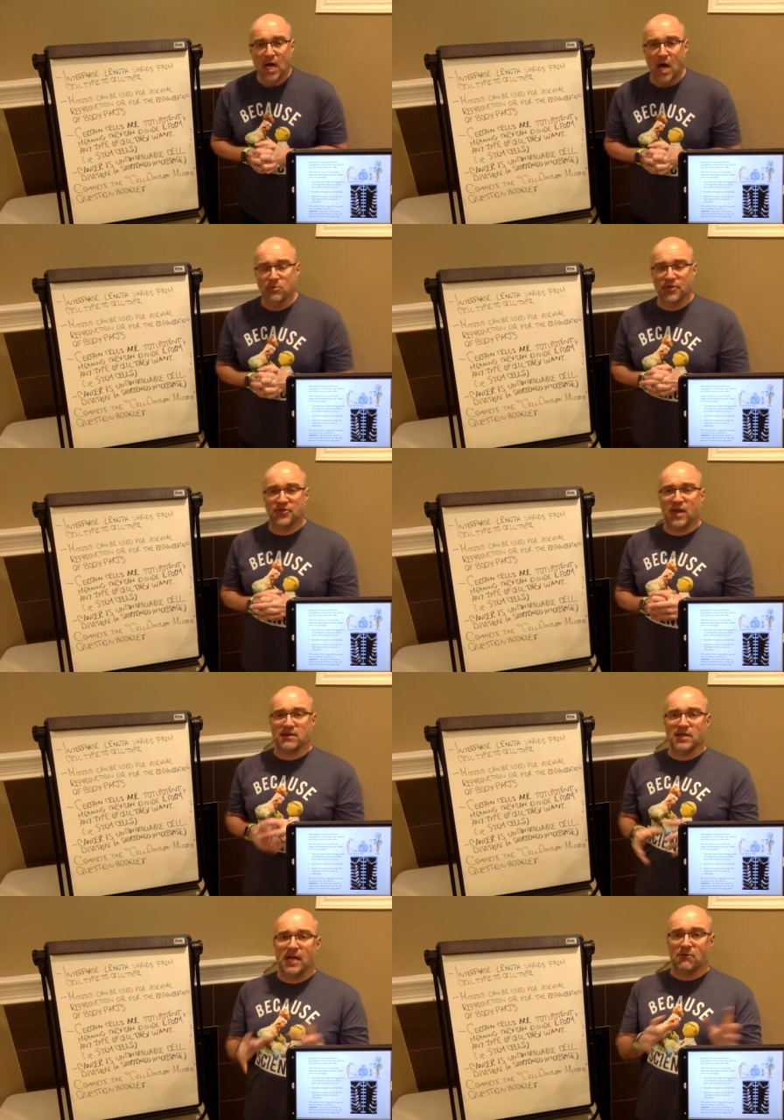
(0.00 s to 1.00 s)
Uh, we'll
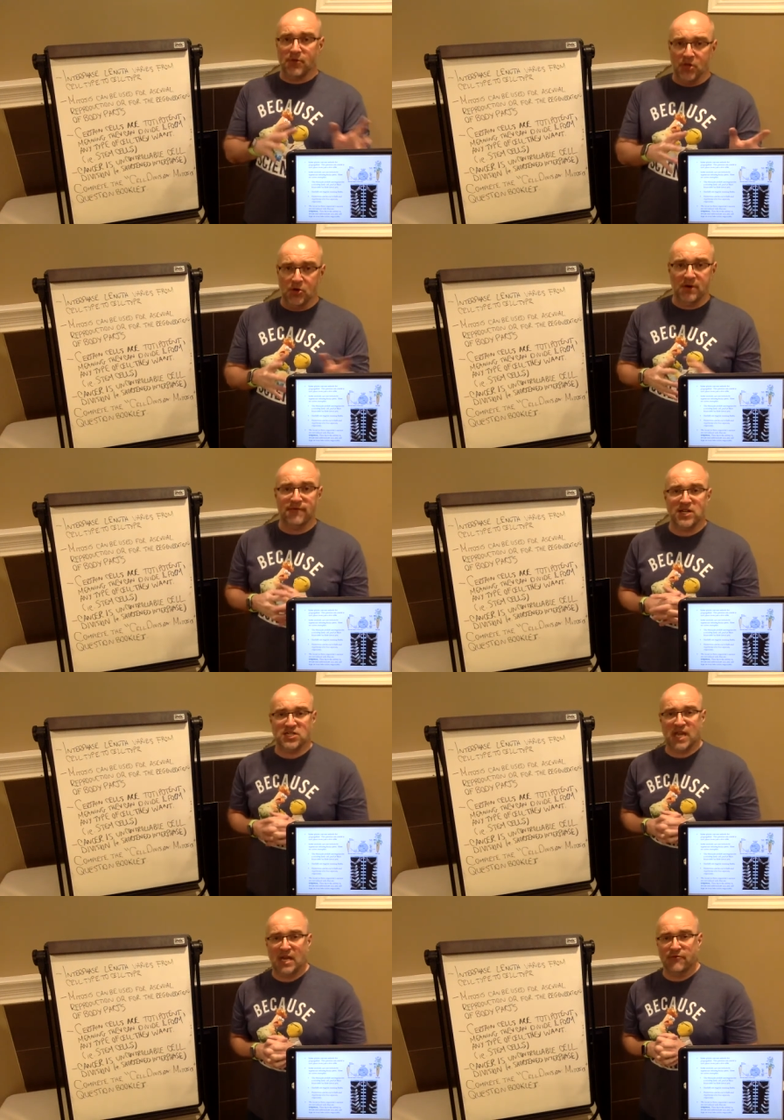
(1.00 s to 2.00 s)
discuss it later in the unit
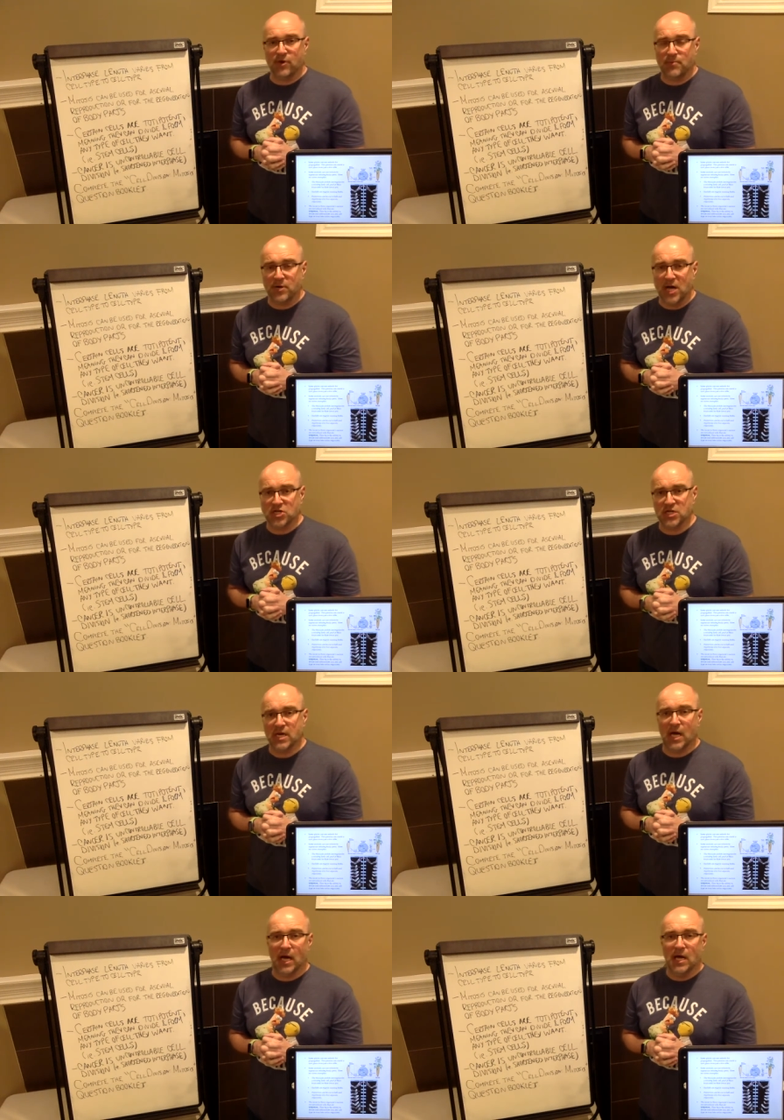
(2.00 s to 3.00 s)
vegetative
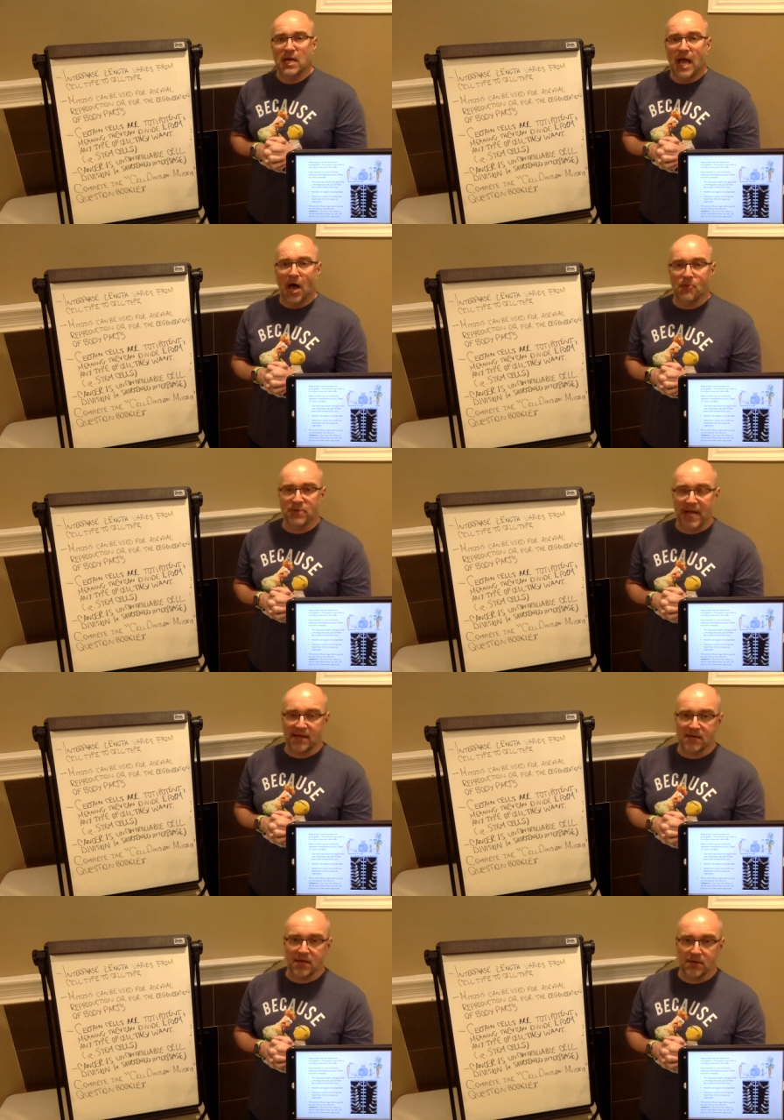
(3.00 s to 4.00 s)
reproduction, uh, how
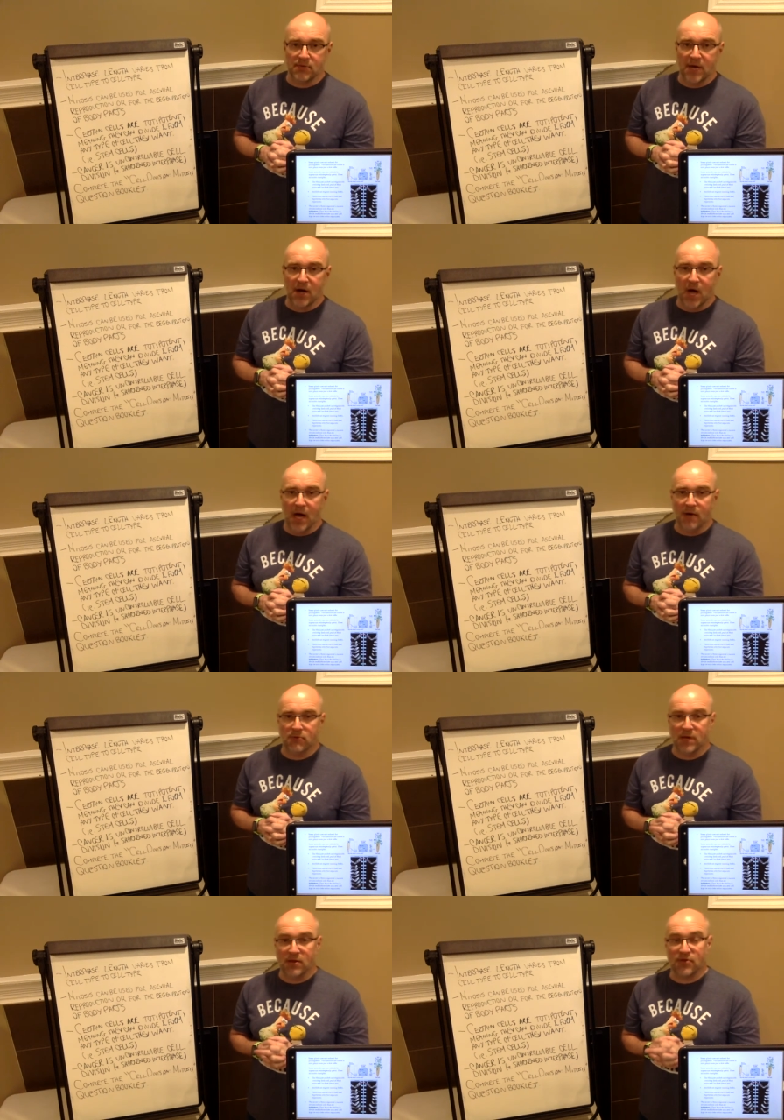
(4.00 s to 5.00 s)
plants can run uh,
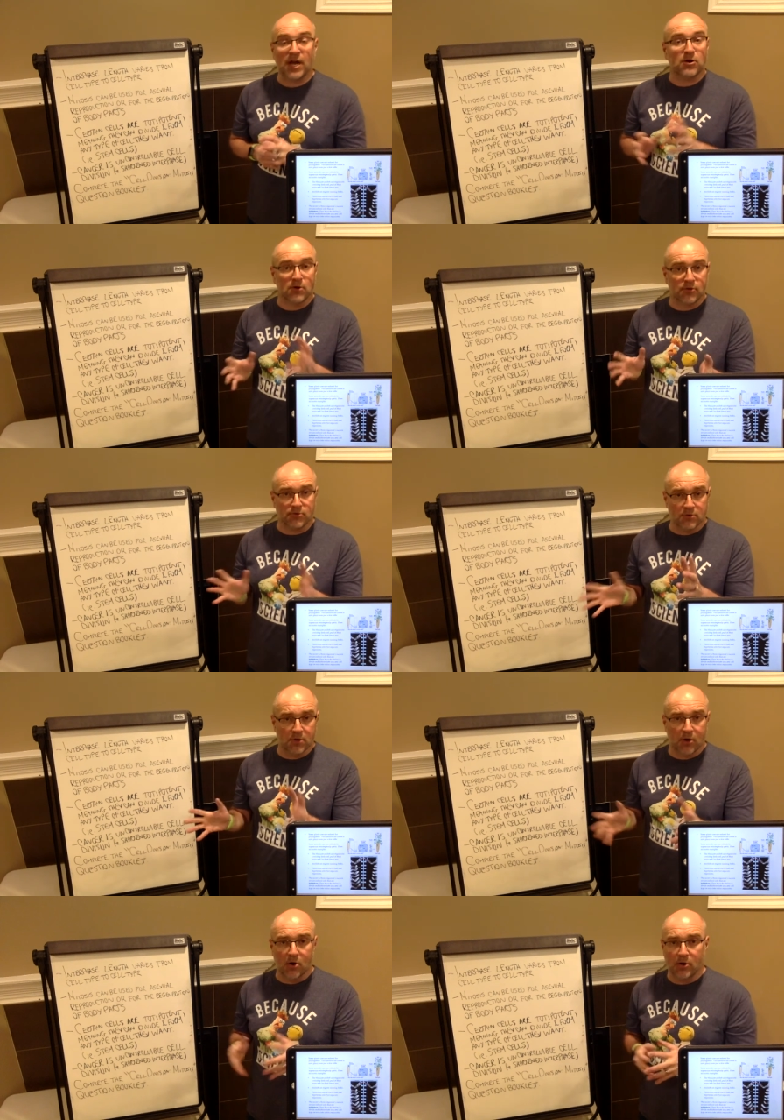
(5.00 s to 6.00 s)
run suckers
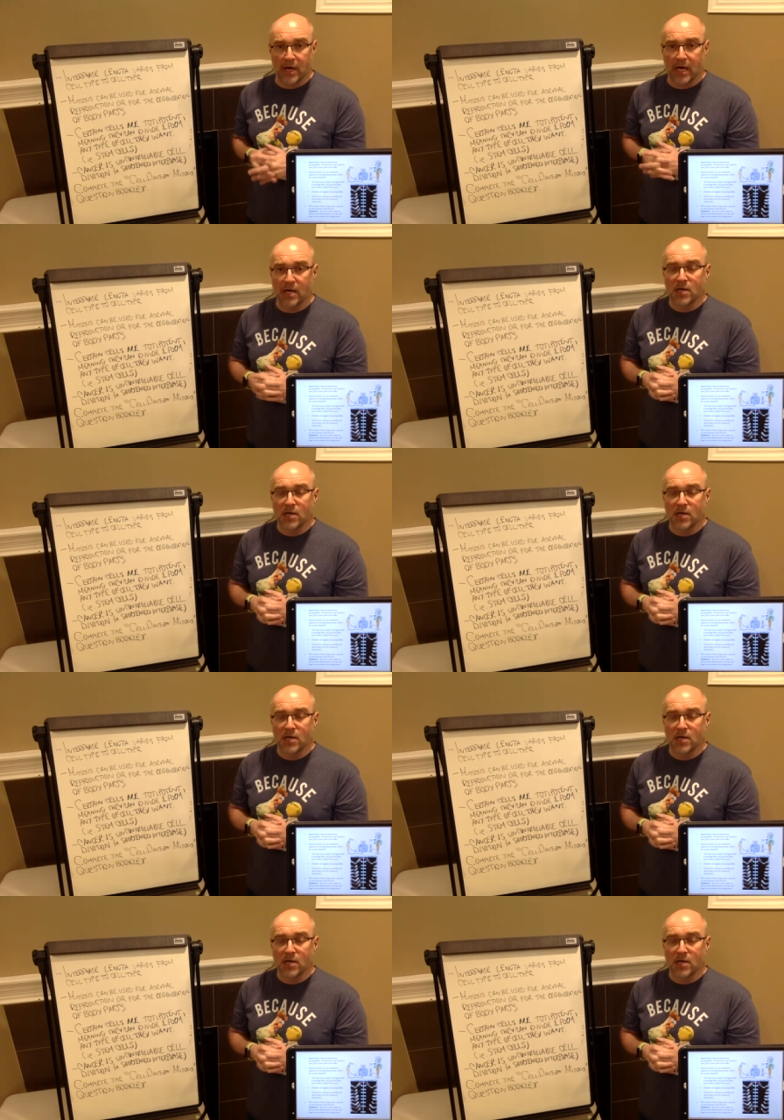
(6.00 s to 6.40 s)
or, or, or